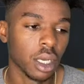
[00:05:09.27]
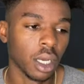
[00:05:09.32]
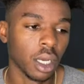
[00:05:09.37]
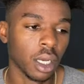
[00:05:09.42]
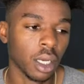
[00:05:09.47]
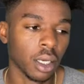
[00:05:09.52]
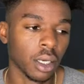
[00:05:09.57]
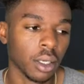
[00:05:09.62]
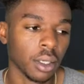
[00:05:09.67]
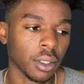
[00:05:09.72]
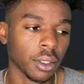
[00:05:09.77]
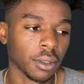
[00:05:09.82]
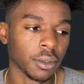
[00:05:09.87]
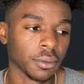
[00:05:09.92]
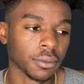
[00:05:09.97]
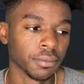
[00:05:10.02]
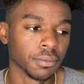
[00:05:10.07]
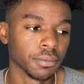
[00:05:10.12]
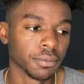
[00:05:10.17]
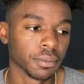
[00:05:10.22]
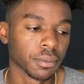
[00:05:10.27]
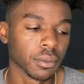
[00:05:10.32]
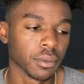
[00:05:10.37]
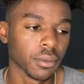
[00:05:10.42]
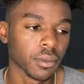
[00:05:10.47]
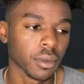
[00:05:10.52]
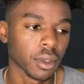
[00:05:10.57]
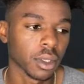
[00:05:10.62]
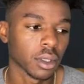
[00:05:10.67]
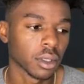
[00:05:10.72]
What
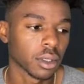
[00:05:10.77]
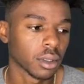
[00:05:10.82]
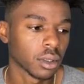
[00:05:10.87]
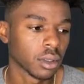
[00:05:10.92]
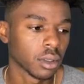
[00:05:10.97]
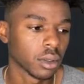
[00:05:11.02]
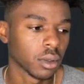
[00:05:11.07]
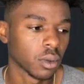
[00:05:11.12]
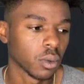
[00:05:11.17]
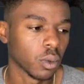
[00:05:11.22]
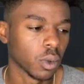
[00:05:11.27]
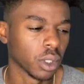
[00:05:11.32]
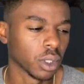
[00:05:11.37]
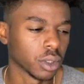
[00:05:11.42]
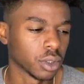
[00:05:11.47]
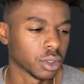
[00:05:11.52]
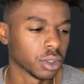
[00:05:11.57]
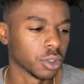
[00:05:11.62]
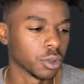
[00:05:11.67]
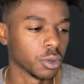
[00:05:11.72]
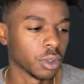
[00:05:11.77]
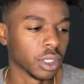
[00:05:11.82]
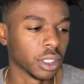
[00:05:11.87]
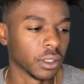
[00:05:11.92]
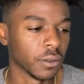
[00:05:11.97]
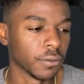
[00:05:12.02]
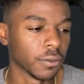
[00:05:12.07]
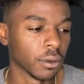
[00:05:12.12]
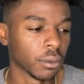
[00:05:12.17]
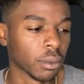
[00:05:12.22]
else do you
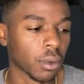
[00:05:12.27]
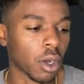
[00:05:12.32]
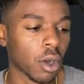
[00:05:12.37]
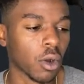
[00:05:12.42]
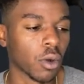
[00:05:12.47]
get from,